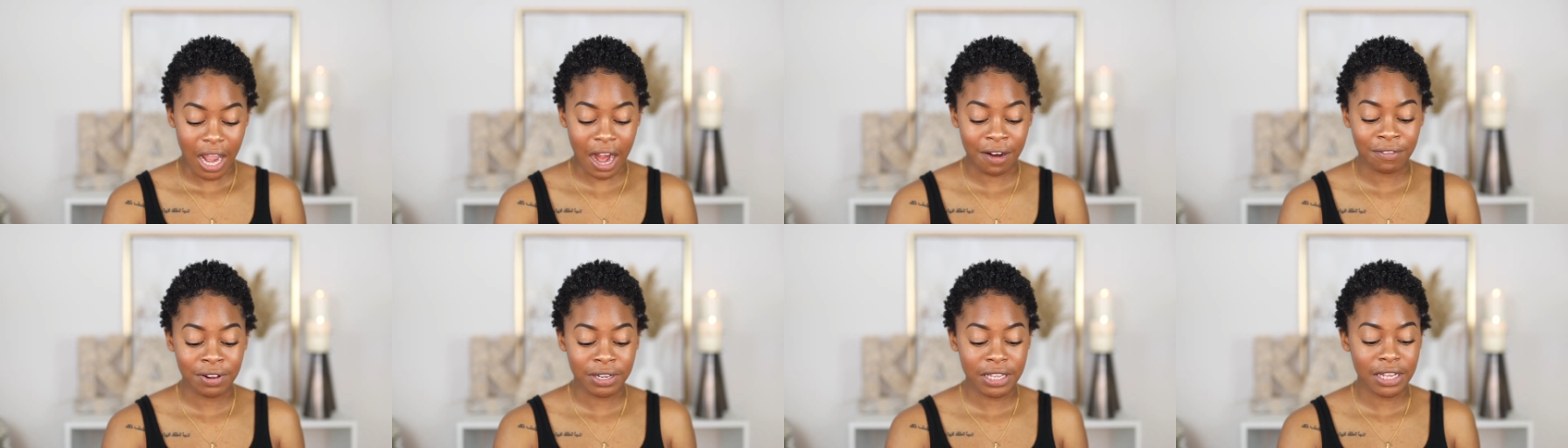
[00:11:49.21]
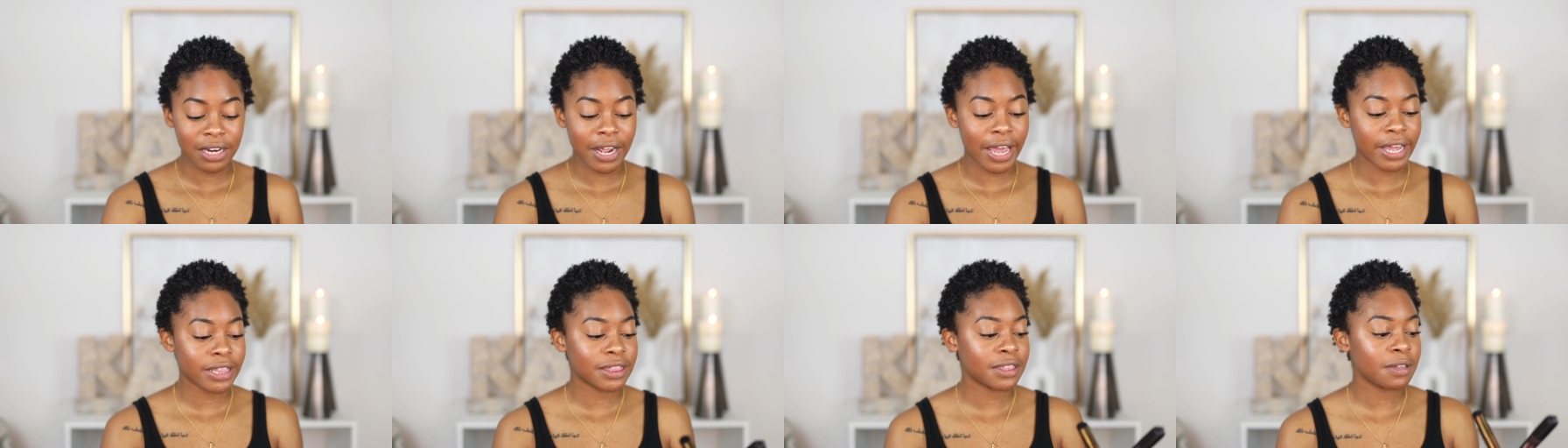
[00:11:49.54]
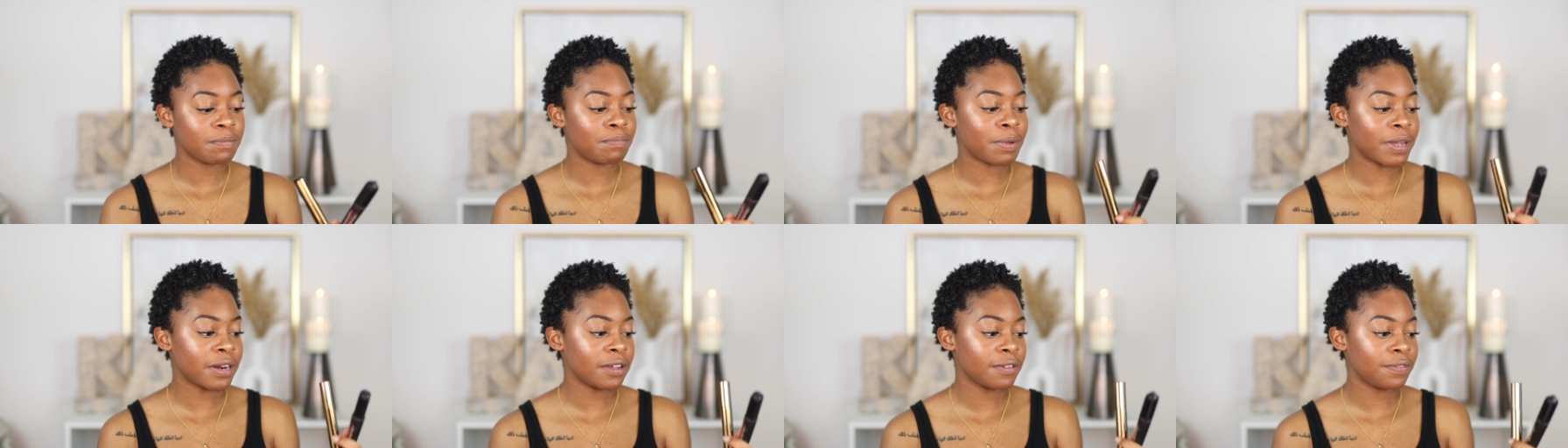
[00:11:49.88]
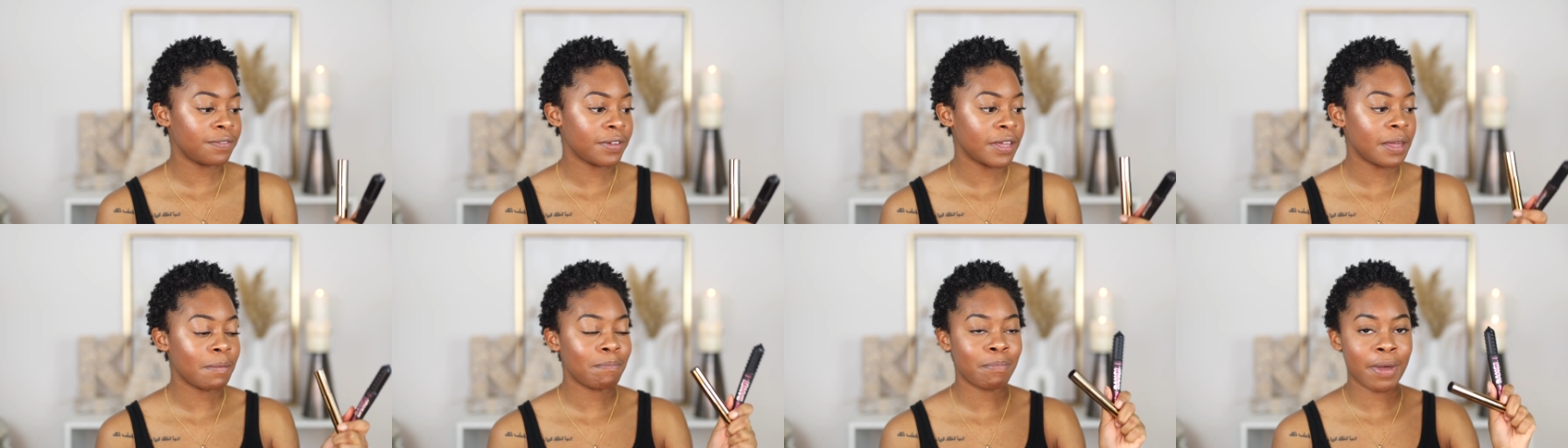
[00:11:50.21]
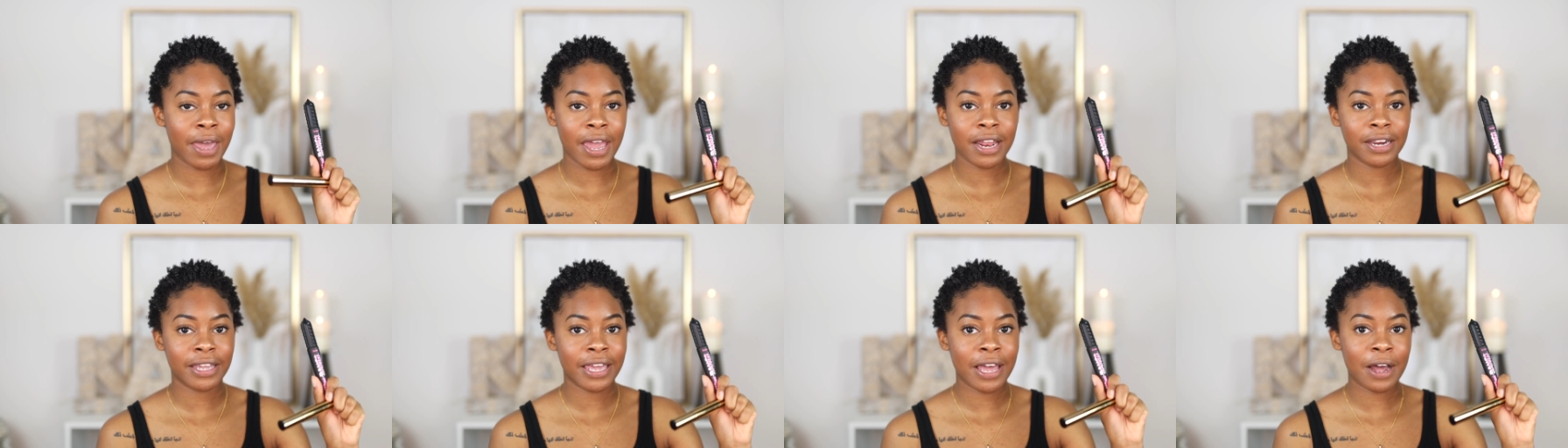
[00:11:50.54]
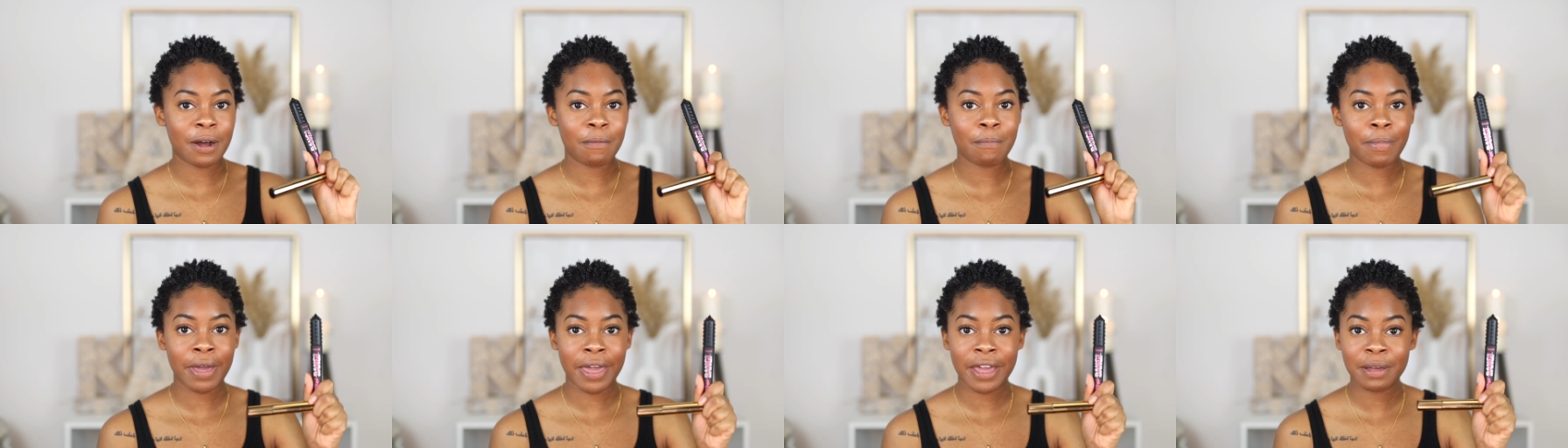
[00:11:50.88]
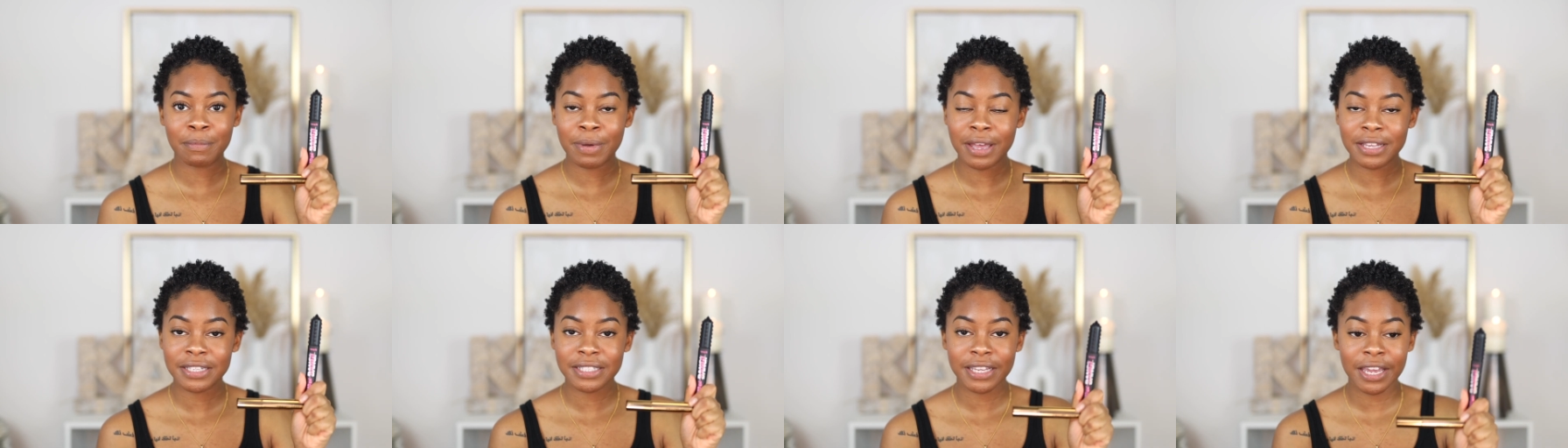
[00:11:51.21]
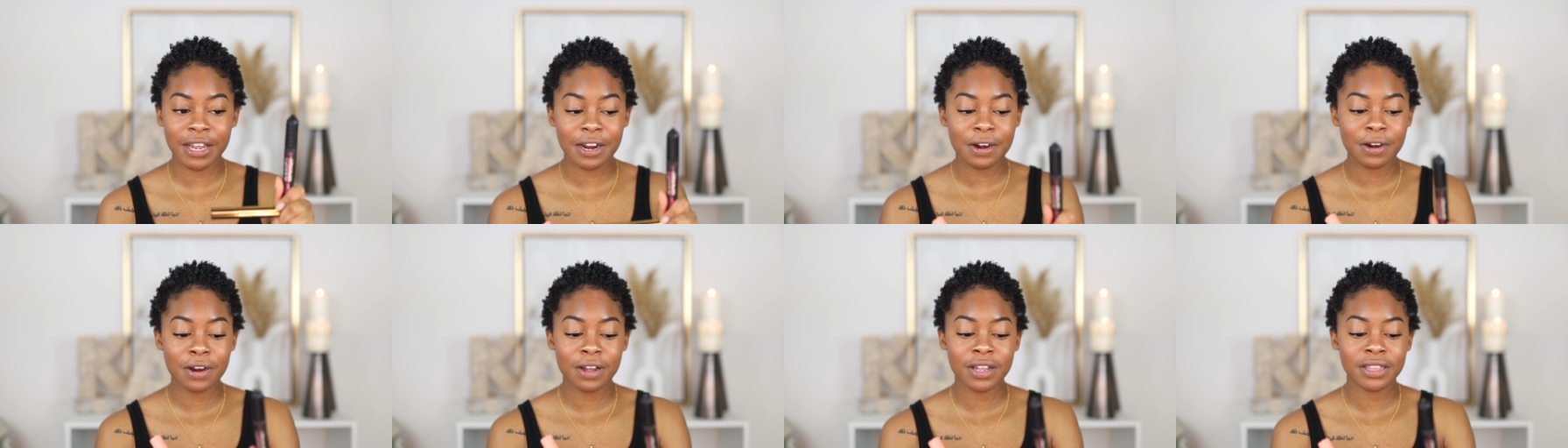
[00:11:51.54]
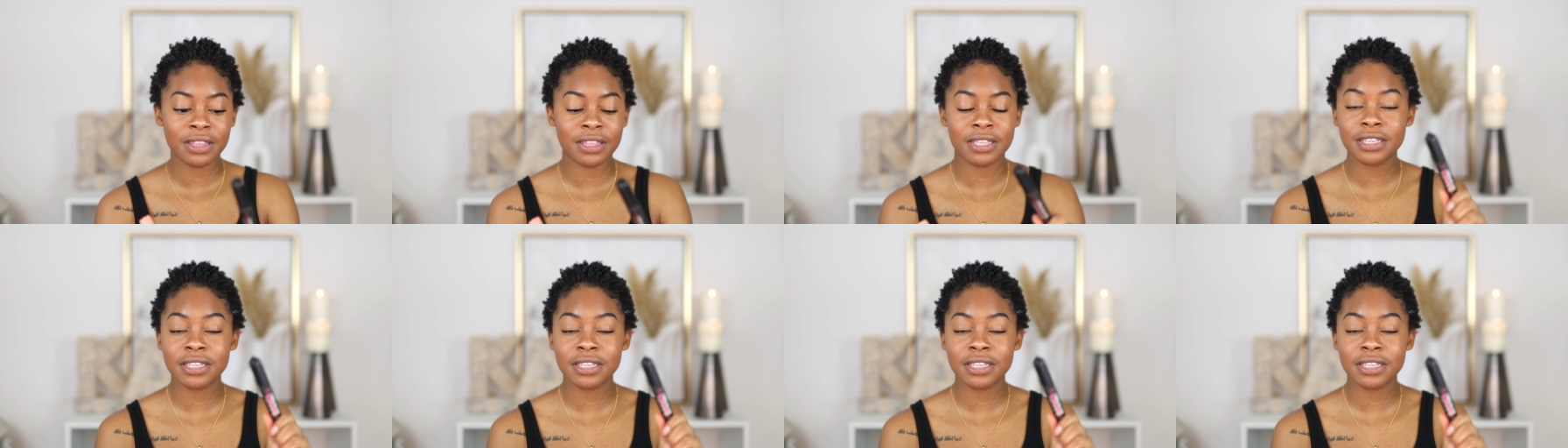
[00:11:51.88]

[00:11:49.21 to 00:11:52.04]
I really like the Benefit Bad Gal Bang mascara.